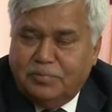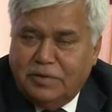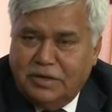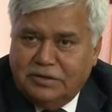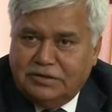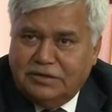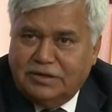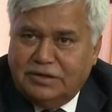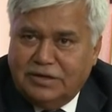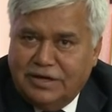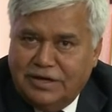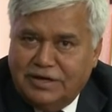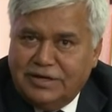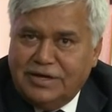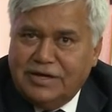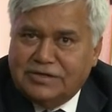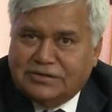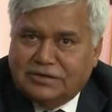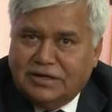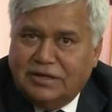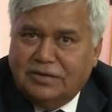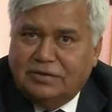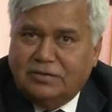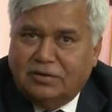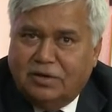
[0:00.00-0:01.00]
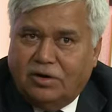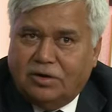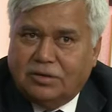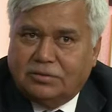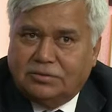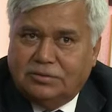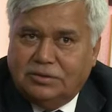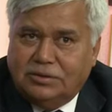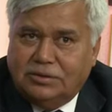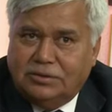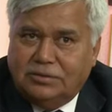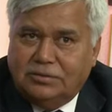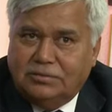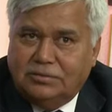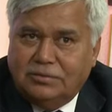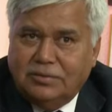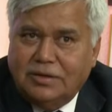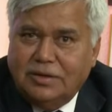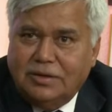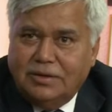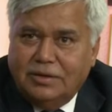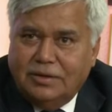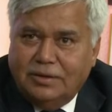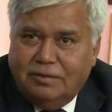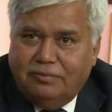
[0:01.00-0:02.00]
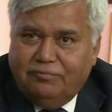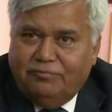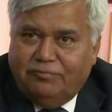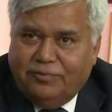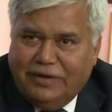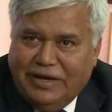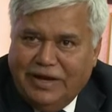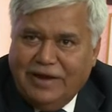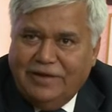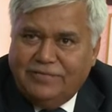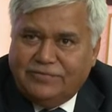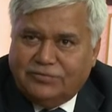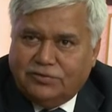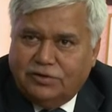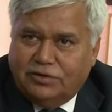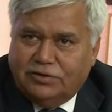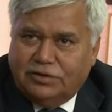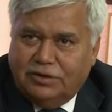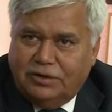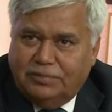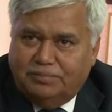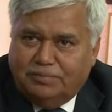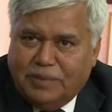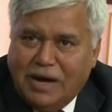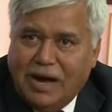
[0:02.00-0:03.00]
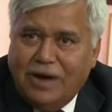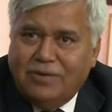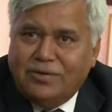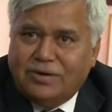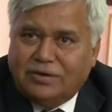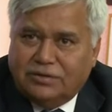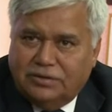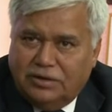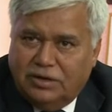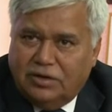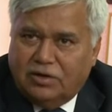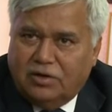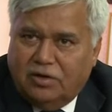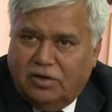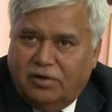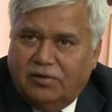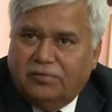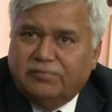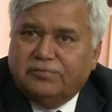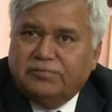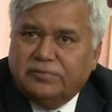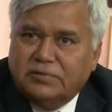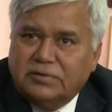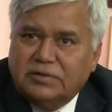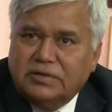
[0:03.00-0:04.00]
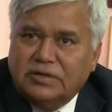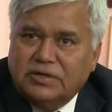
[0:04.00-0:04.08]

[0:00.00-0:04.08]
the radiation or the waves or the power thereof